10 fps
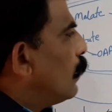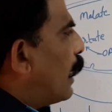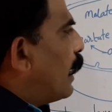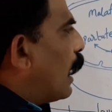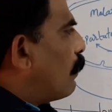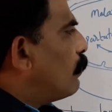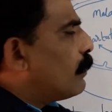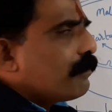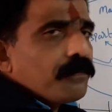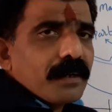And
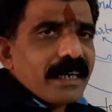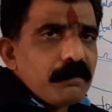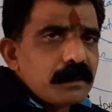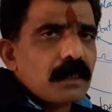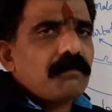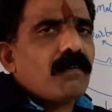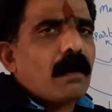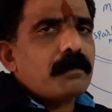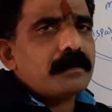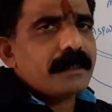however, 4 ATPs are
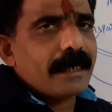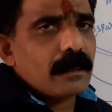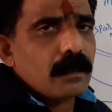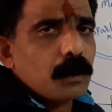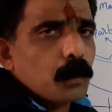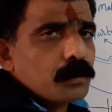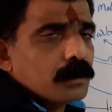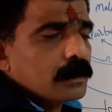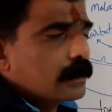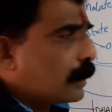formed directly through
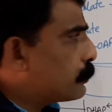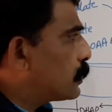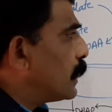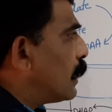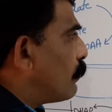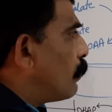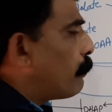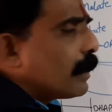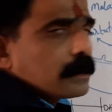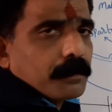substrate level
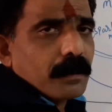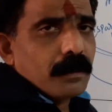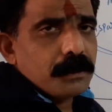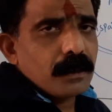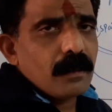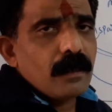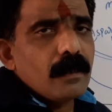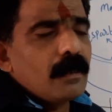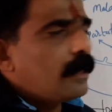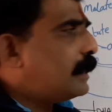phosphorylation
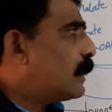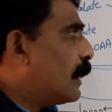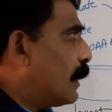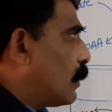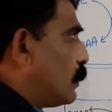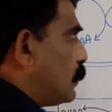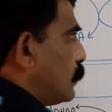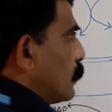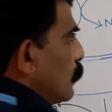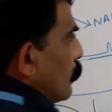in the glycolysis.